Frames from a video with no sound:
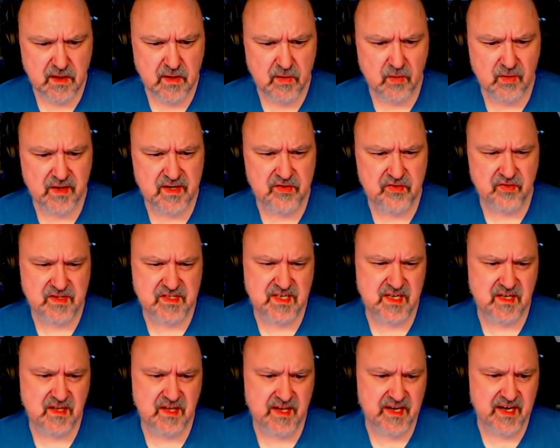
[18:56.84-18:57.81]
Well,
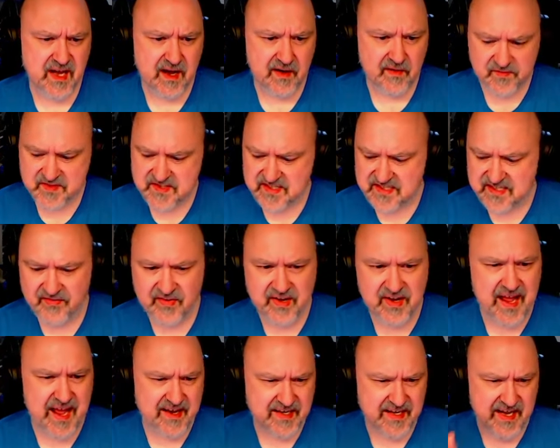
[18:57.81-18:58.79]
interestingly enough, 7
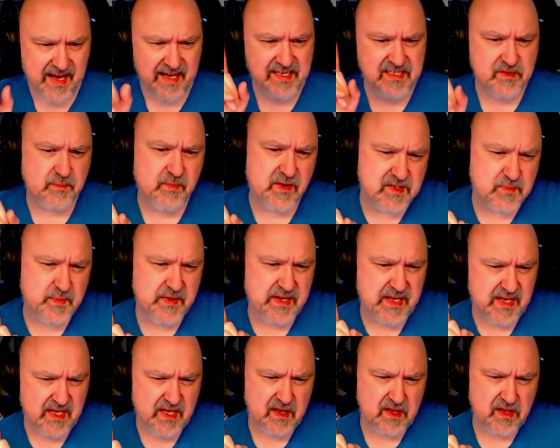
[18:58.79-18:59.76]
and 8 must be
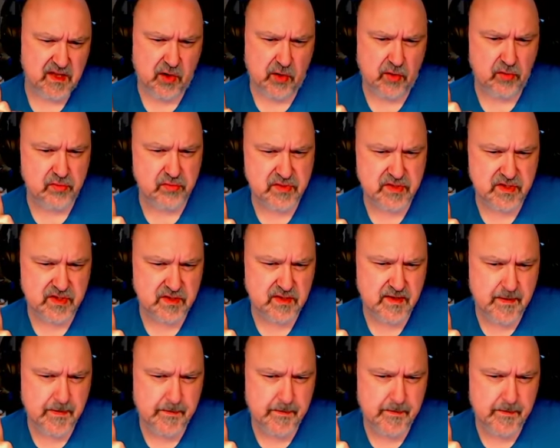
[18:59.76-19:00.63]
in those